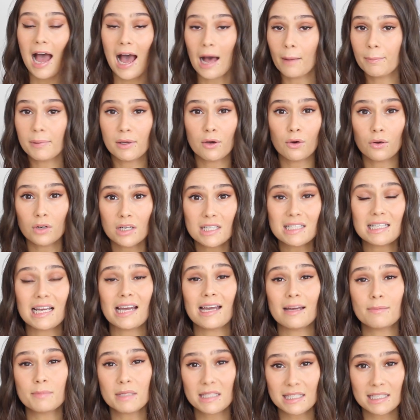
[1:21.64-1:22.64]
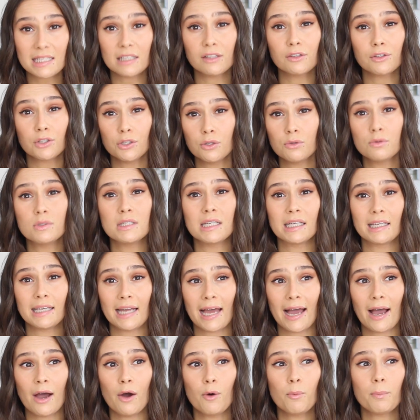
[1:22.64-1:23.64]
I'll be honest, I am still using
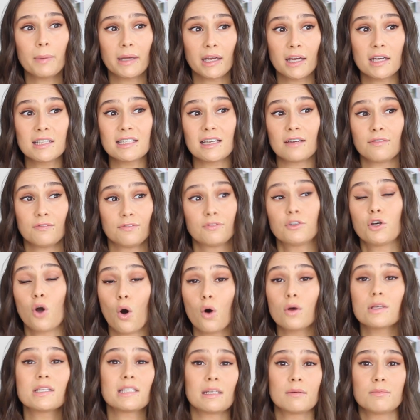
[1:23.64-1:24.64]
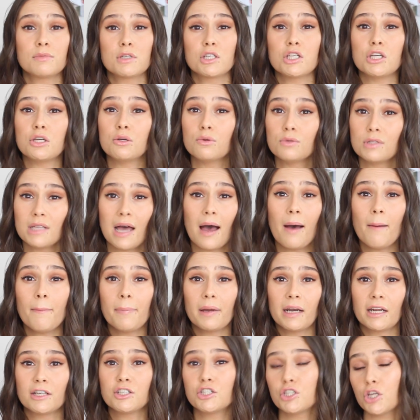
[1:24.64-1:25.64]
now because I've got some to use up
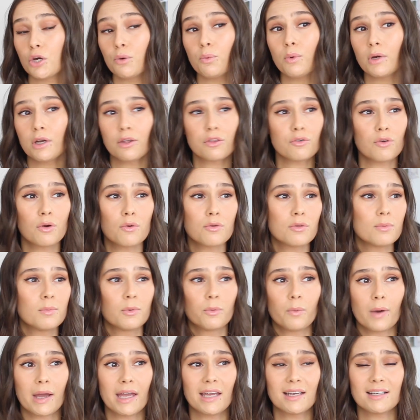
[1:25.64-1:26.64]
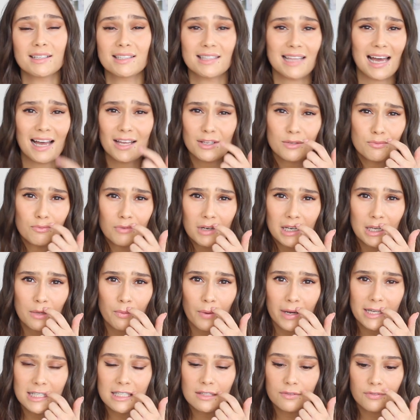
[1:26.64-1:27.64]
and I don't want to throw them away because that's really
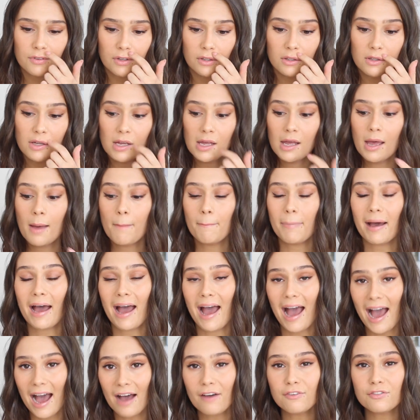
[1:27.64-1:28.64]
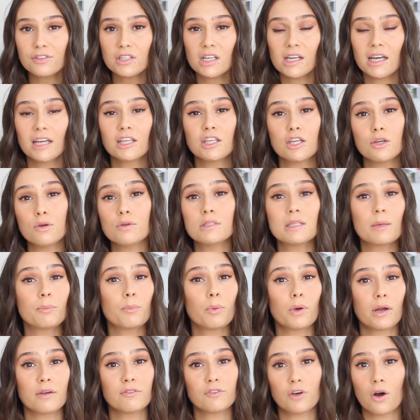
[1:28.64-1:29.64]
wasteful. But after I use up
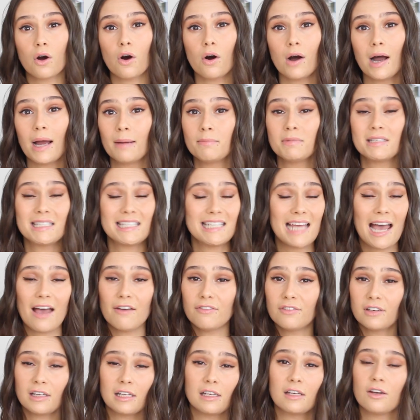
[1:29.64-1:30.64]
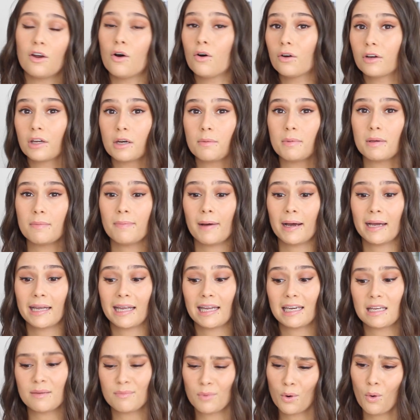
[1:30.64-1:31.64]
what I've got, I'm definitely not going to be
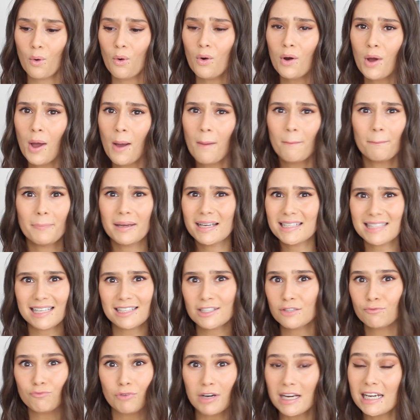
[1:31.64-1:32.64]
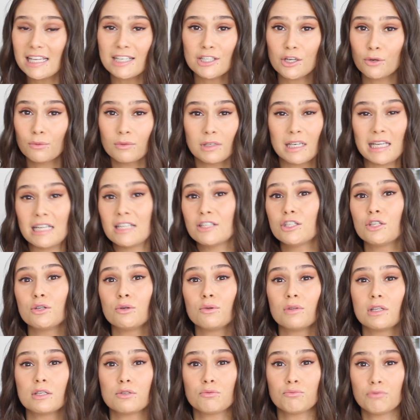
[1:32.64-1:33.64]
buying any more because I really don't need
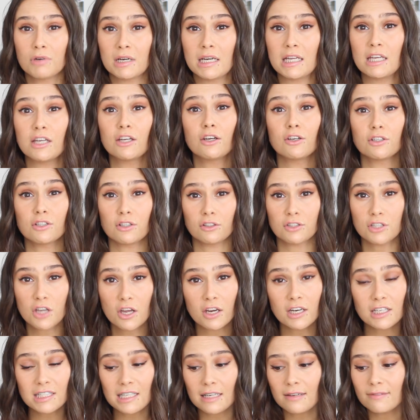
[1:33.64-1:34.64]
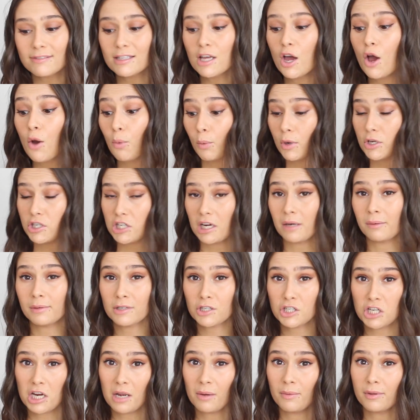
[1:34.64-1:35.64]
to. There's really good alternatives, which I
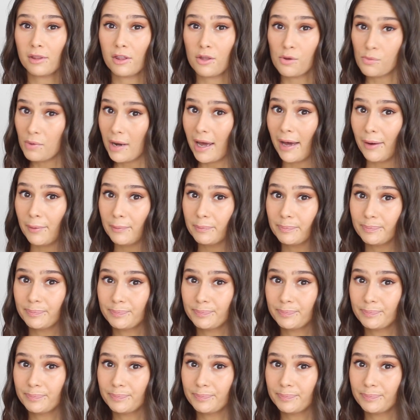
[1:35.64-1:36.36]
will share with you now.